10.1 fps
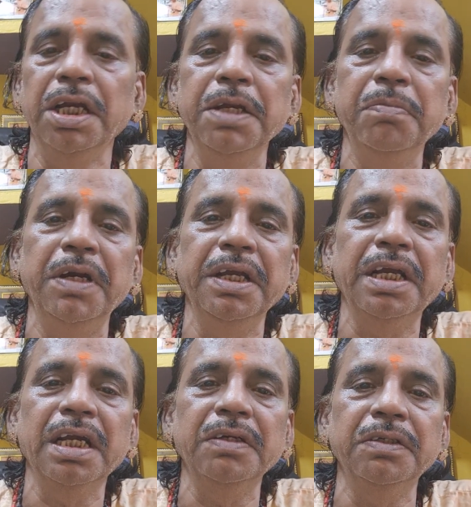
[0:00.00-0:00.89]
anybody
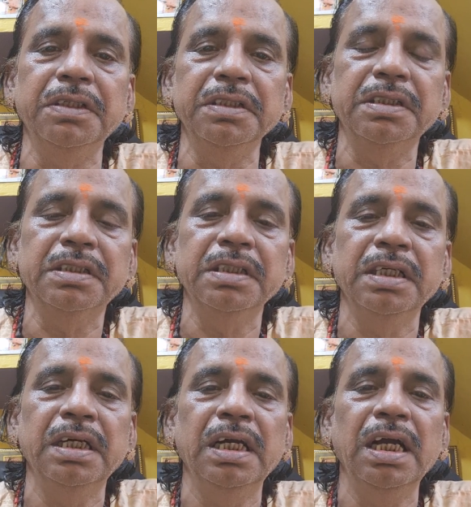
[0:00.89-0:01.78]
can notice,
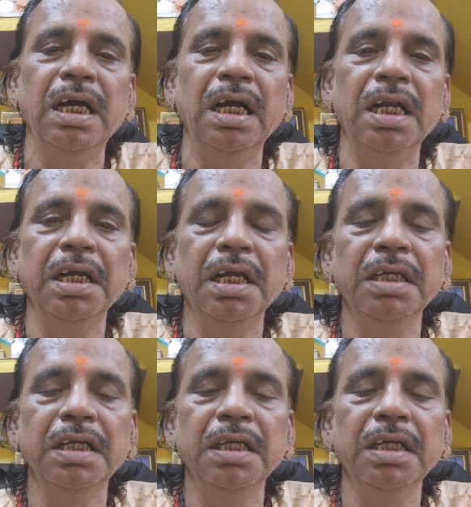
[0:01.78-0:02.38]
and